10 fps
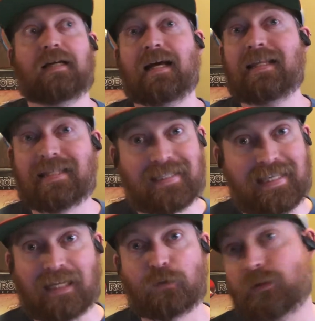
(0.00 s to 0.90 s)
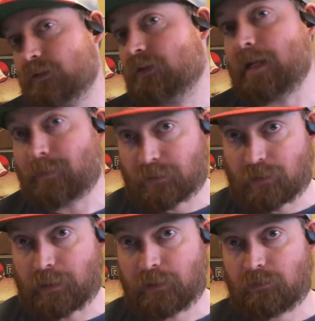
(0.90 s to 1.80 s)
think that's what this game has
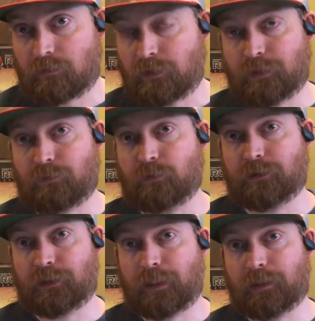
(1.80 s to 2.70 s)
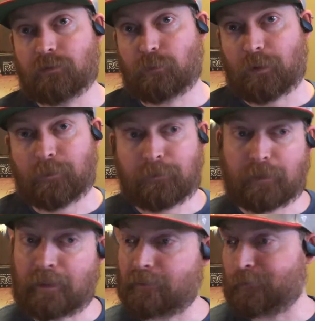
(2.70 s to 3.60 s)
needed to differentiate players,
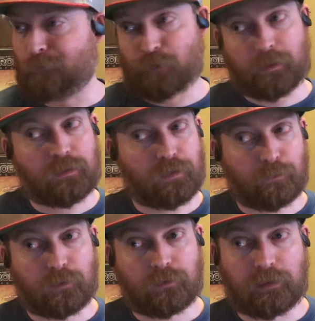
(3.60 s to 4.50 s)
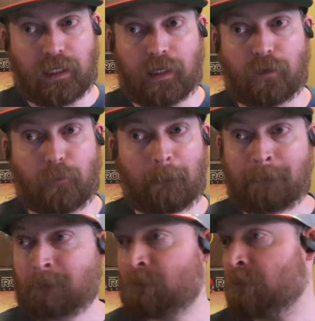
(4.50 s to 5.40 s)
and I think it's very similar to how
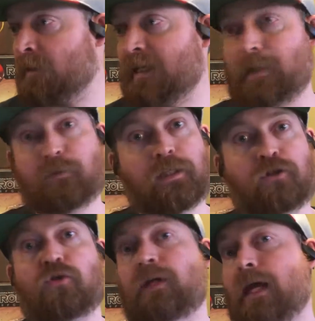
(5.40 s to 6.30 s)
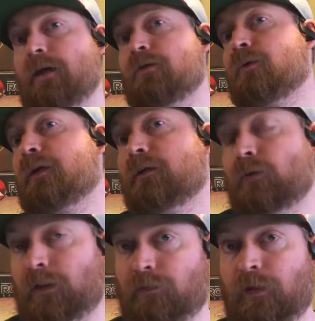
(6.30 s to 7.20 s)
games like 2K are doing it
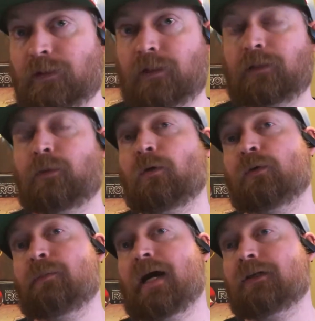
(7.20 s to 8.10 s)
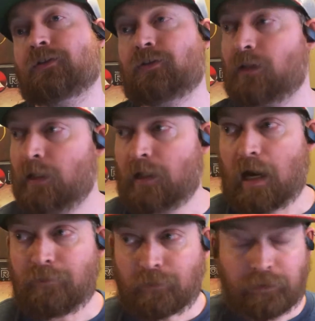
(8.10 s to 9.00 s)
with their franchise mode with badges.
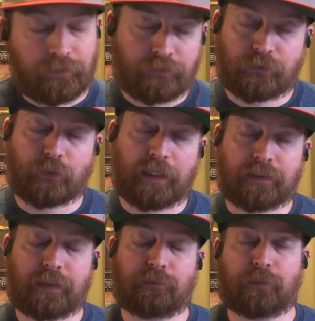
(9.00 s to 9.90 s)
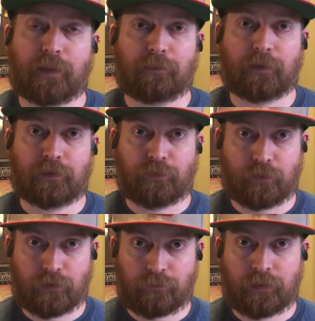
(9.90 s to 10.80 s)
I feel like this is a great attempt to make players feel
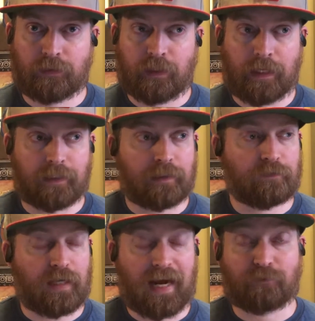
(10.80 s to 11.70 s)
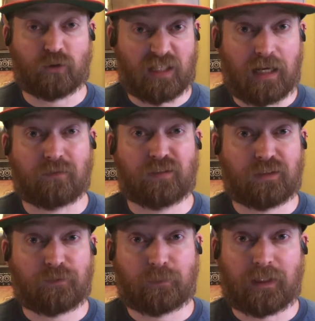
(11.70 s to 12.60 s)
different and to have to account for
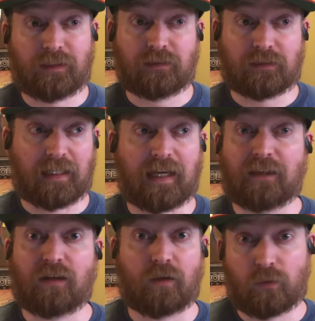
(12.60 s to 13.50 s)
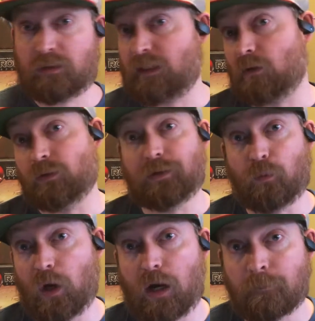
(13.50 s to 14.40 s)
different players, and I thought it worked out really
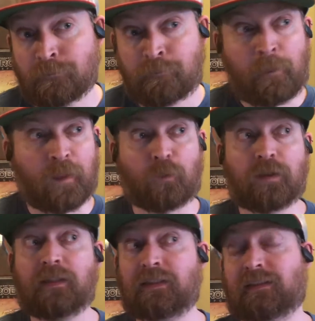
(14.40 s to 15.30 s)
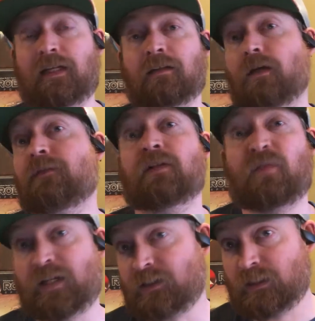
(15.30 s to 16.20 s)
well. One of the things that I loved in
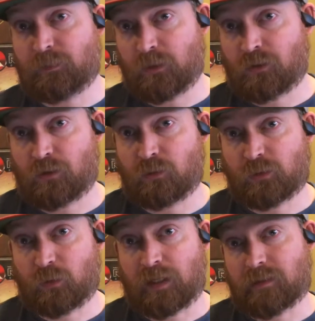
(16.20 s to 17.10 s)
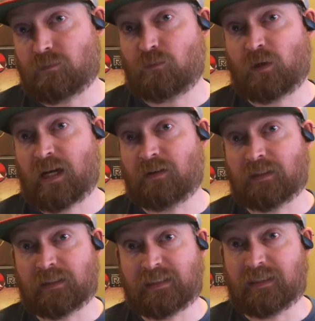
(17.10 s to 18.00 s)
franchise mode too was when I went out
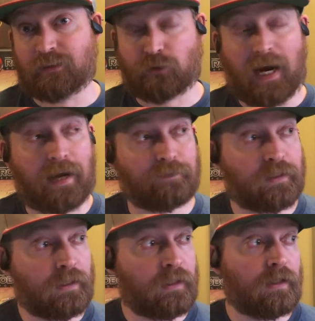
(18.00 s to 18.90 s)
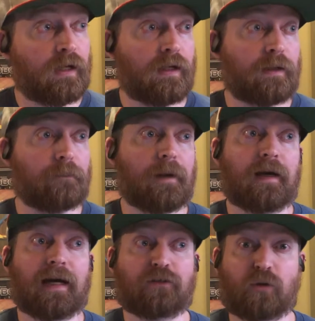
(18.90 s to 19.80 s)
and I did a draft.
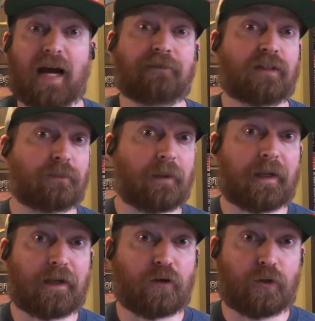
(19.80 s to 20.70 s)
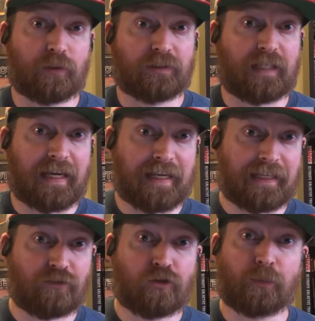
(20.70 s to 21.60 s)
I drafted a player who was a
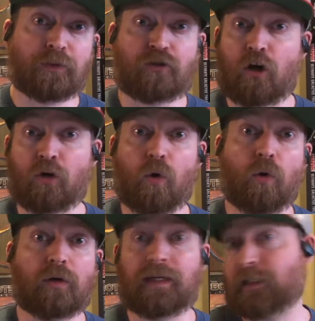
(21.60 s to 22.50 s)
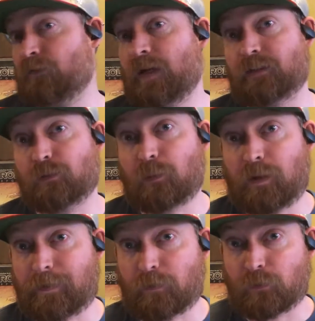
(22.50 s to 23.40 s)
superstar or an XFactor
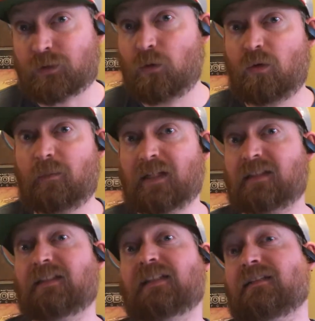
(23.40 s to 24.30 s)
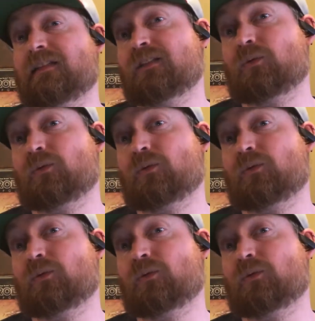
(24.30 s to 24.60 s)
player. And what's cool about these